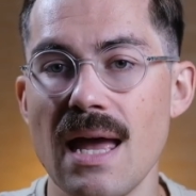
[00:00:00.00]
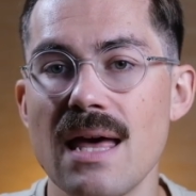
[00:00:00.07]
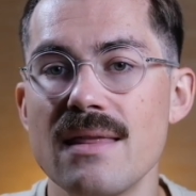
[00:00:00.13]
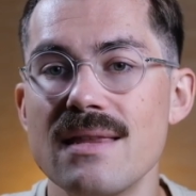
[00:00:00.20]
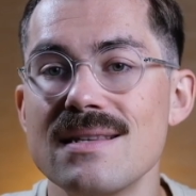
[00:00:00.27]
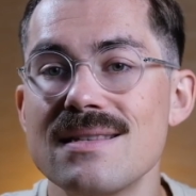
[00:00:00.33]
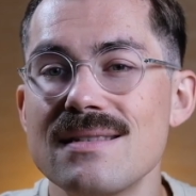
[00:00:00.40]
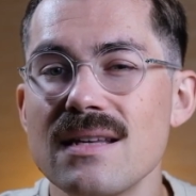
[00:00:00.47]

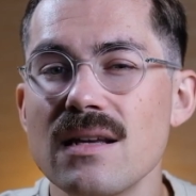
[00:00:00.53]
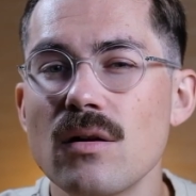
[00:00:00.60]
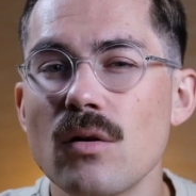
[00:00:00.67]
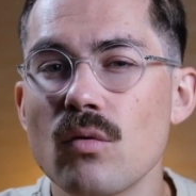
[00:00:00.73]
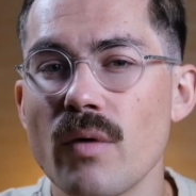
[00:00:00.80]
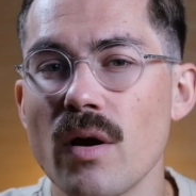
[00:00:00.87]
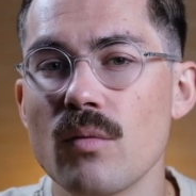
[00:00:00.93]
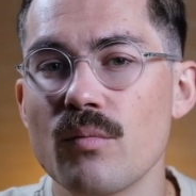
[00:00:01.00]
These
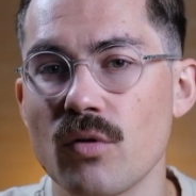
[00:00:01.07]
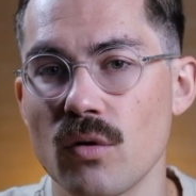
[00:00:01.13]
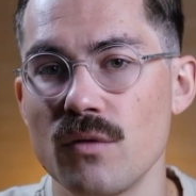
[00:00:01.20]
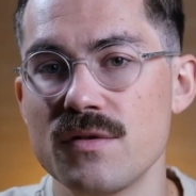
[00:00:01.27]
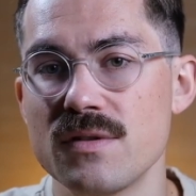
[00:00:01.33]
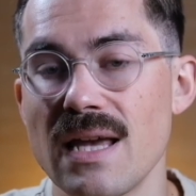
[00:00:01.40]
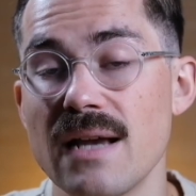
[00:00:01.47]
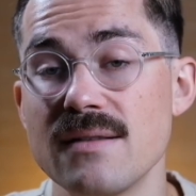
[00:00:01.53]
single round
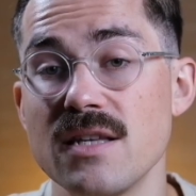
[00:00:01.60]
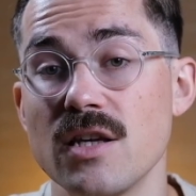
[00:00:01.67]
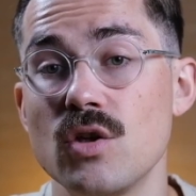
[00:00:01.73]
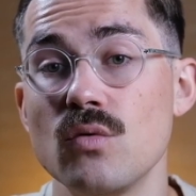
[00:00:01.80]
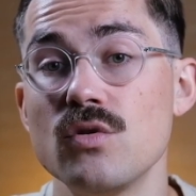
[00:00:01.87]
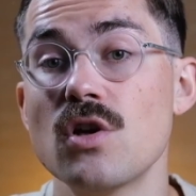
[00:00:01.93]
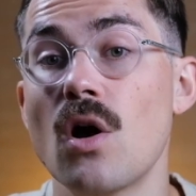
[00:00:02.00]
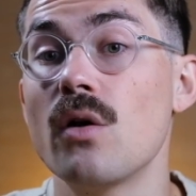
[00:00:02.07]
proofs
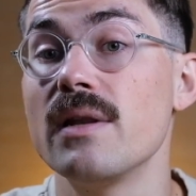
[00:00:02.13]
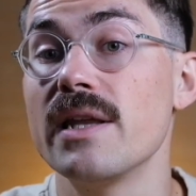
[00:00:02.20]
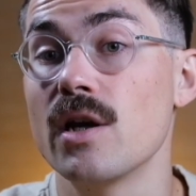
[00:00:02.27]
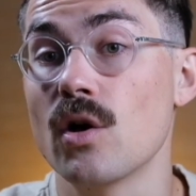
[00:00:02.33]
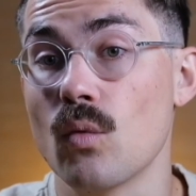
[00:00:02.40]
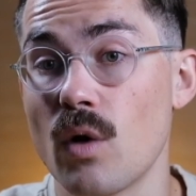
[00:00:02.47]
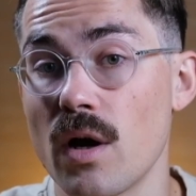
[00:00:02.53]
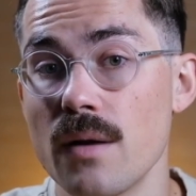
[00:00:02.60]
execute on
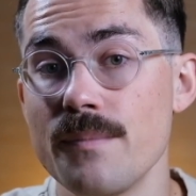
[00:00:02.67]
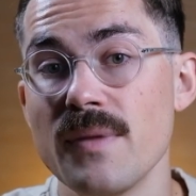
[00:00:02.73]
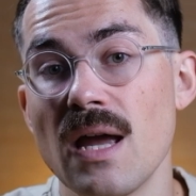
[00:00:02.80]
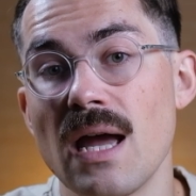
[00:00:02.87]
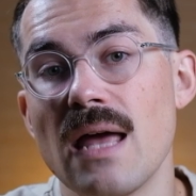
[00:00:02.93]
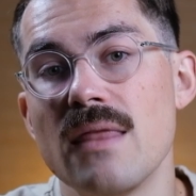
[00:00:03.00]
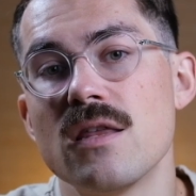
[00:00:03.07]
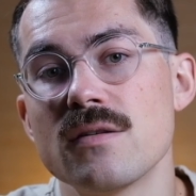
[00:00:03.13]
layer 1
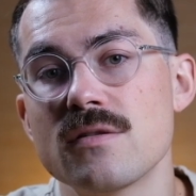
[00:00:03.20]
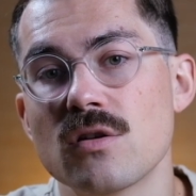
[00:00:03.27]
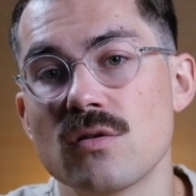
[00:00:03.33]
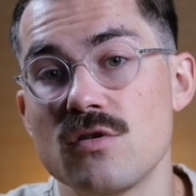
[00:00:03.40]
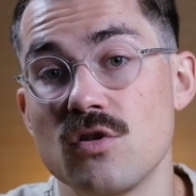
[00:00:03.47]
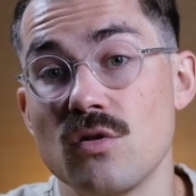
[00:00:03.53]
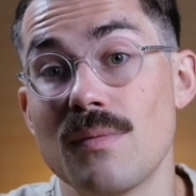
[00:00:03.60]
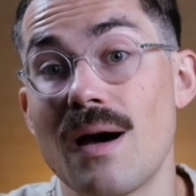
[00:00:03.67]
and thus
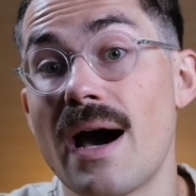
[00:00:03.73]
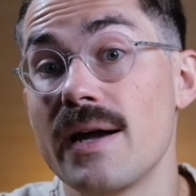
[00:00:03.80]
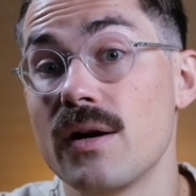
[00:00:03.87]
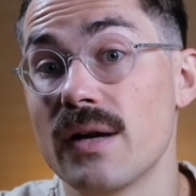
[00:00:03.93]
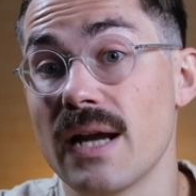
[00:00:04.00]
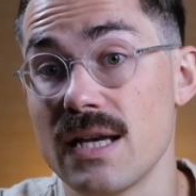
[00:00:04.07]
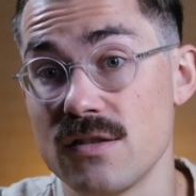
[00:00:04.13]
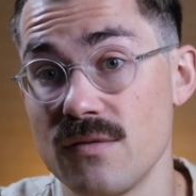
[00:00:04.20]
consume
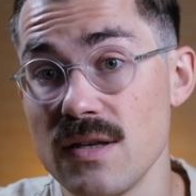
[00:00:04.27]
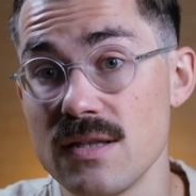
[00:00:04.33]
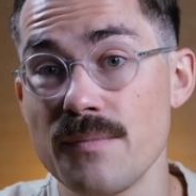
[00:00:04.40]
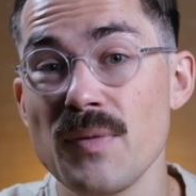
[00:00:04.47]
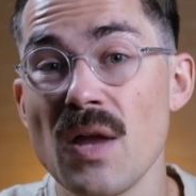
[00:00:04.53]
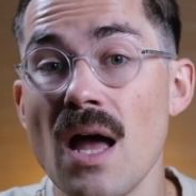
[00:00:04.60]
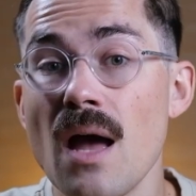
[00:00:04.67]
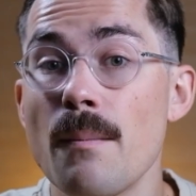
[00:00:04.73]
higher gas fees,
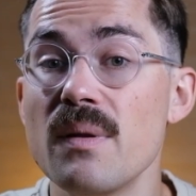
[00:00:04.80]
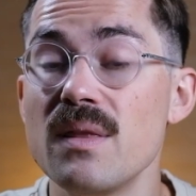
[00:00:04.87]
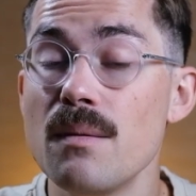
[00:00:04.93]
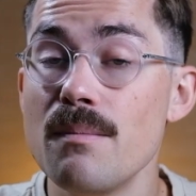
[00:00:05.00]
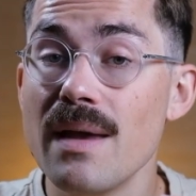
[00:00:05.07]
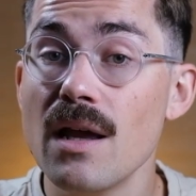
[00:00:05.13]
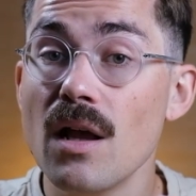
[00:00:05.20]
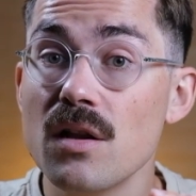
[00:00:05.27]
but they
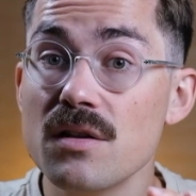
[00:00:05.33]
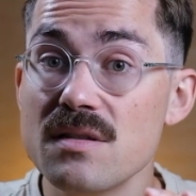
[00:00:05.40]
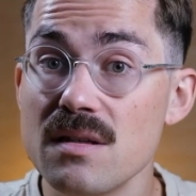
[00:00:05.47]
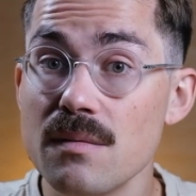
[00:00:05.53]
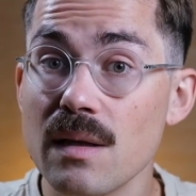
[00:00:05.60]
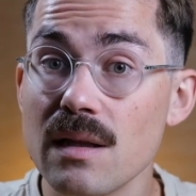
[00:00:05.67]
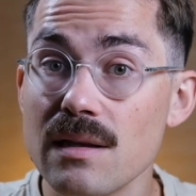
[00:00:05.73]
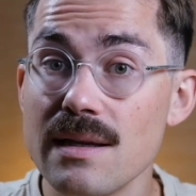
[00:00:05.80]
may
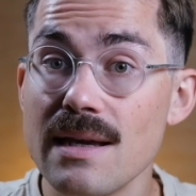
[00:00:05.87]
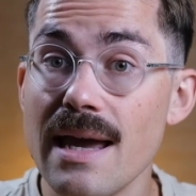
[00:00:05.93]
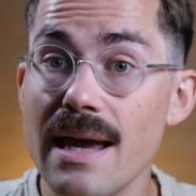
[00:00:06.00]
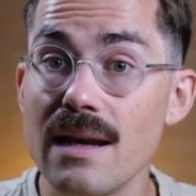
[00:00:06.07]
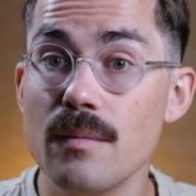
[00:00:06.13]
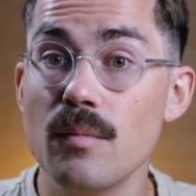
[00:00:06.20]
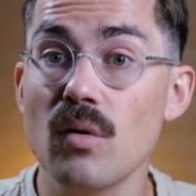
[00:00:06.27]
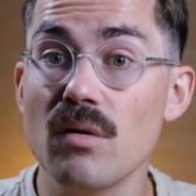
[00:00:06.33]
ultimately
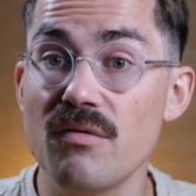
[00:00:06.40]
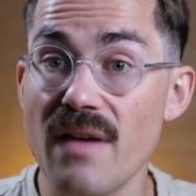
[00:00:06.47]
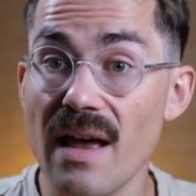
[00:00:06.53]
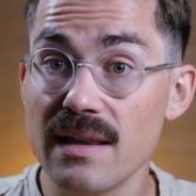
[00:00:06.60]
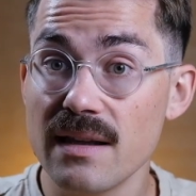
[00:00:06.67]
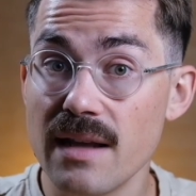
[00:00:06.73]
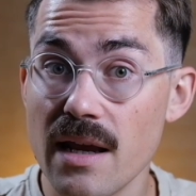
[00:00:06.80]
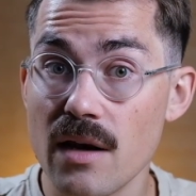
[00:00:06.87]
enable
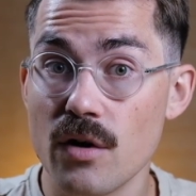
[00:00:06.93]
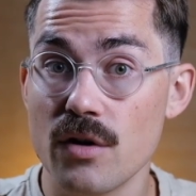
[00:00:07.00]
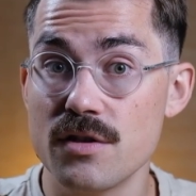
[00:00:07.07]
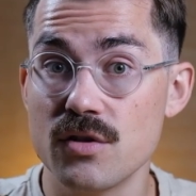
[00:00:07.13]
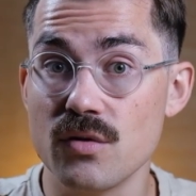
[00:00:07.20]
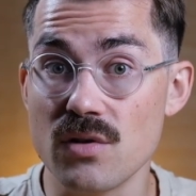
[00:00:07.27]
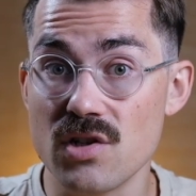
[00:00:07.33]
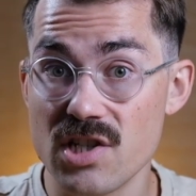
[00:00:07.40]

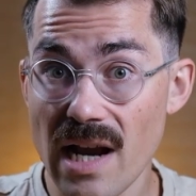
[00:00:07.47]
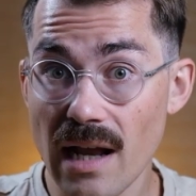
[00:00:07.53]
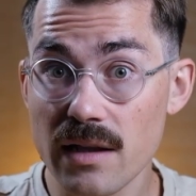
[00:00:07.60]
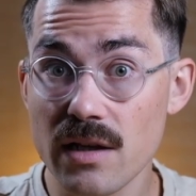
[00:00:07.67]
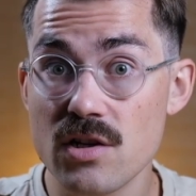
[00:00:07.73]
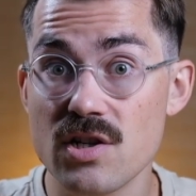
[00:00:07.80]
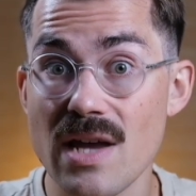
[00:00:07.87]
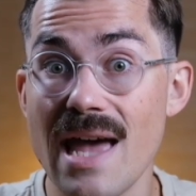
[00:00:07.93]
validators to
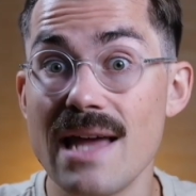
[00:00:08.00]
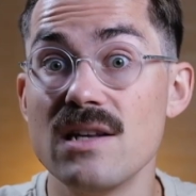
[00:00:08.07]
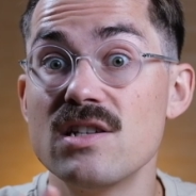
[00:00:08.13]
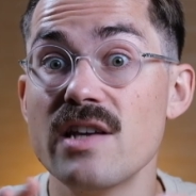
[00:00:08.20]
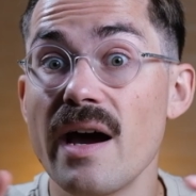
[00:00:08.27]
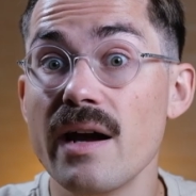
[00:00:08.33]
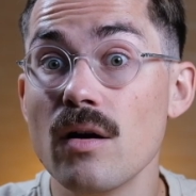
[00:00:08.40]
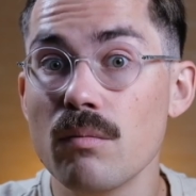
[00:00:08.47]
challenge
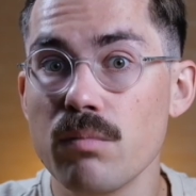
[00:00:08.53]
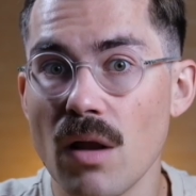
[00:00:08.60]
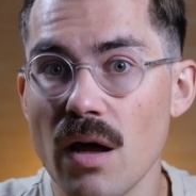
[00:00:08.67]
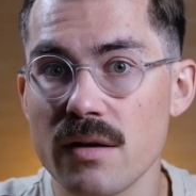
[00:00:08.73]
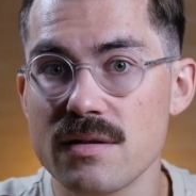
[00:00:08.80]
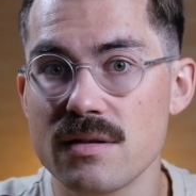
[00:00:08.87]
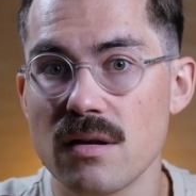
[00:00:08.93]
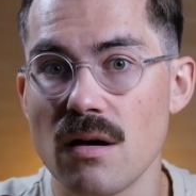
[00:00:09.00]
entire
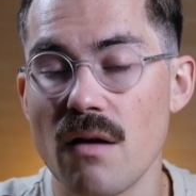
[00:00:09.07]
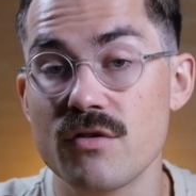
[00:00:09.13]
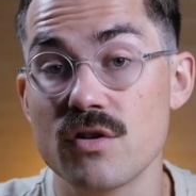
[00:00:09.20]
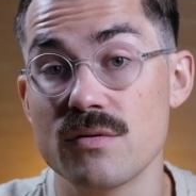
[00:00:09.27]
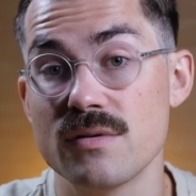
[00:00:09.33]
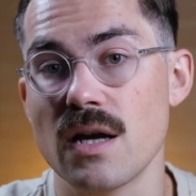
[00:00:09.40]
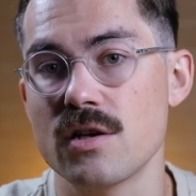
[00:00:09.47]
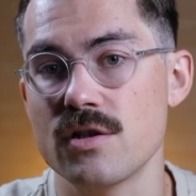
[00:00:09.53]
blocks of
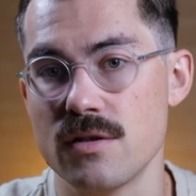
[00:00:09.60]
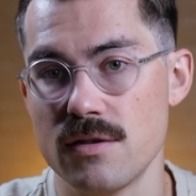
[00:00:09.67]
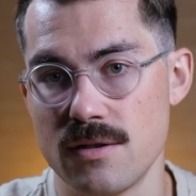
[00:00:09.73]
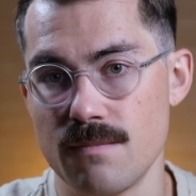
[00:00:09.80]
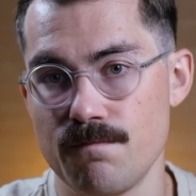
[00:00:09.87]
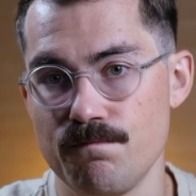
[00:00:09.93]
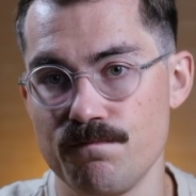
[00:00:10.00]
transactions.